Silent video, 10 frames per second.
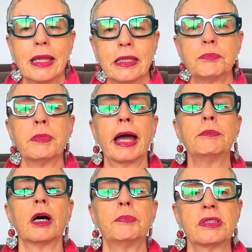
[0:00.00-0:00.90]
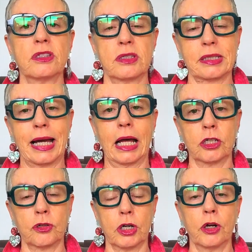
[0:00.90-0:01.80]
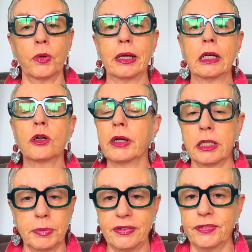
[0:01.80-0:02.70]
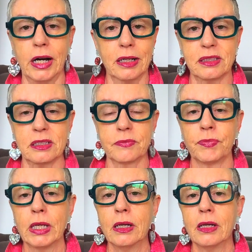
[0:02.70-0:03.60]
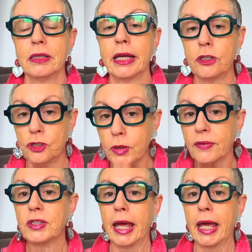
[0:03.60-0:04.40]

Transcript: that made my business scale and grow incredibly fast. Now, you do have to